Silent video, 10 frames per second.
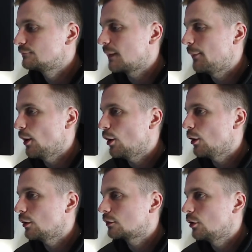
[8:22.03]

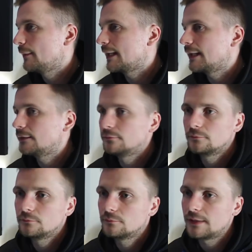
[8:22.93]
DePaul coming in,
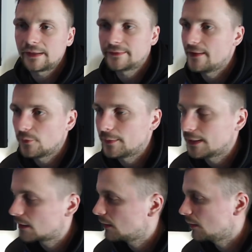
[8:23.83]
that's never
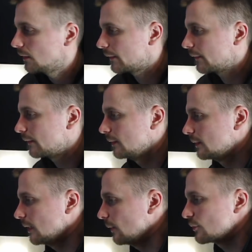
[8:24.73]
been close.
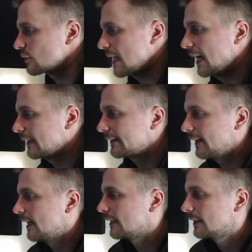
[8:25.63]
We just aren't
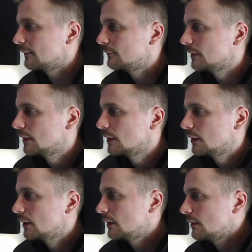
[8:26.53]
signing him
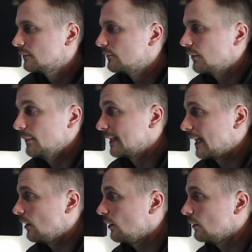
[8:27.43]
for me
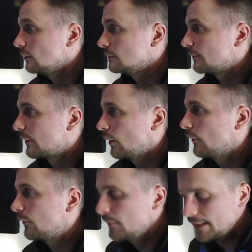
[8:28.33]
at all.
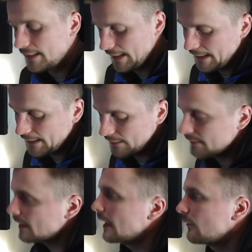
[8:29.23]
So for me, in
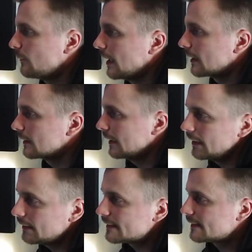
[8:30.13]
is a left back.
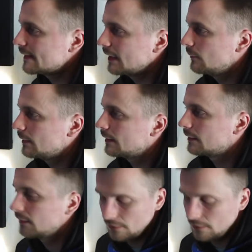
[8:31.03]
In is a centre mid.